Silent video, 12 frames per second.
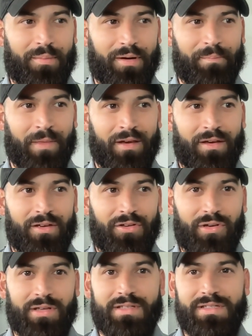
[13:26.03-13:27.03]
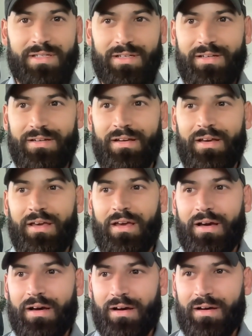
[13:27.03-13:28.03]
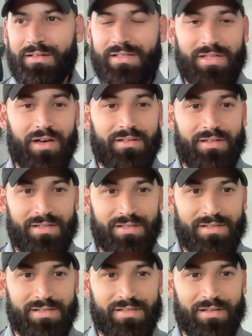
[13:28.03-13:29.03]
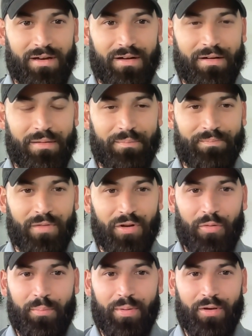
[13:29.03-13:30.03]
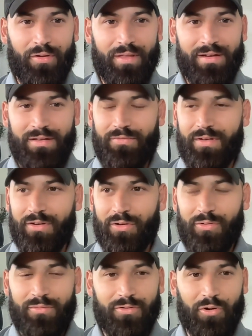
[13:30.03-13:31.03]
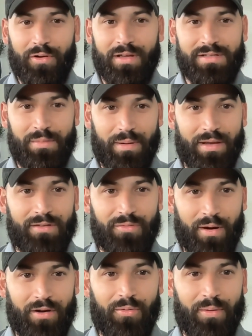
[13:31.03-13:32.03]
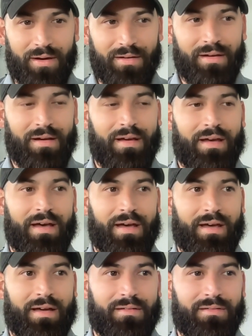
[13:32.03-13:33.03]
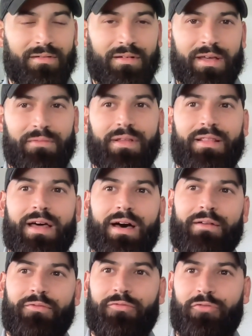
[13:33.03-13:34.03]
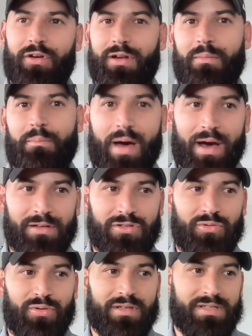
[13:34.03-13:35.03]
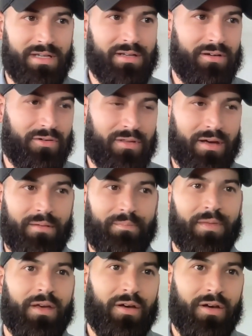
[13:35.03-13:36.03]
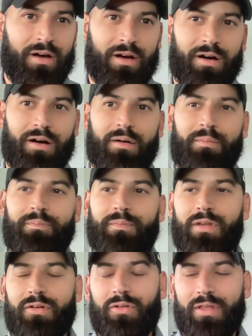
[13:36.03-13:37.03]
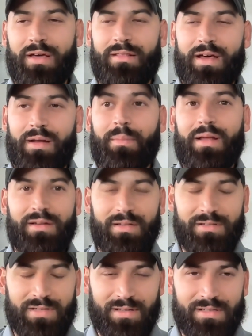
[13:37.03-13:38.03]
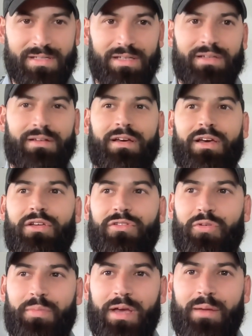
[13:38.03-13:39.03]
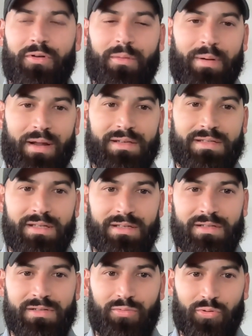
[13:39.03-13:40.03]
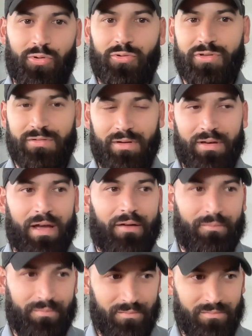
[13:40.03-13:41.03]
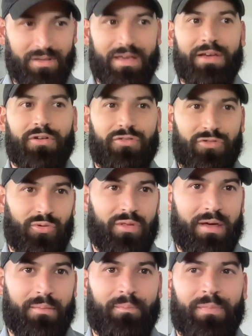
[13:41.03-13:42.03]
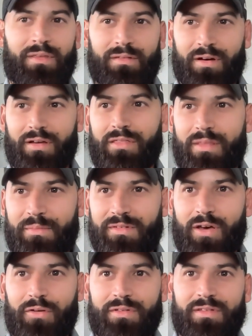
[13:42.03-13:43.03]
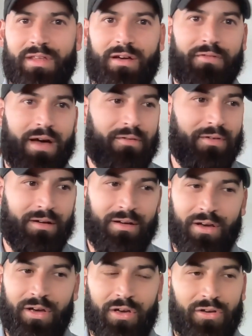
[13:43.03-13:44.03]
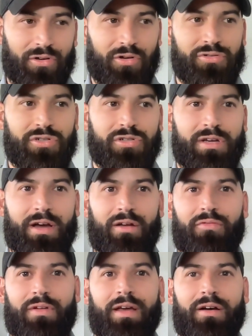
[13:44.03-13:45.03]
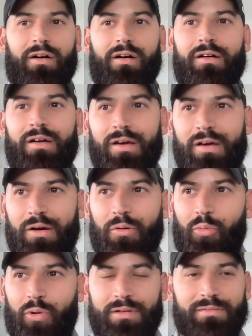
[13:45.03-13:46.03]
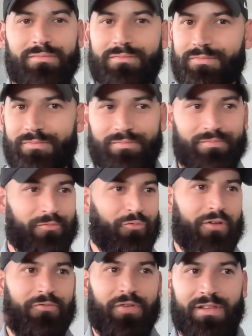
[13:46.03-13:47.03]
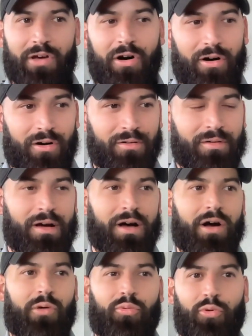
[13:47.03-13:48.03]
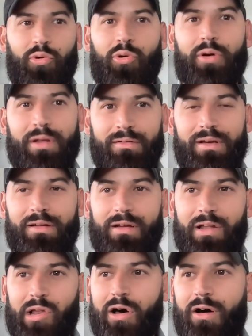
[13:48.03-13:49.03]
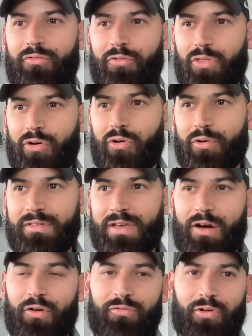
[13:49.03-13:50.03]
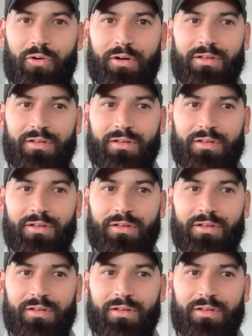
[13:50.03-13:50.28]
But you can see DeSantis, bill that he vetoed going into place right away, and giving that freedom back to the city, or that that ability to the city to be able to place these rules cater to them themselves, instead of having just kind of like a one one fits all rule and law for the whole entire Florida.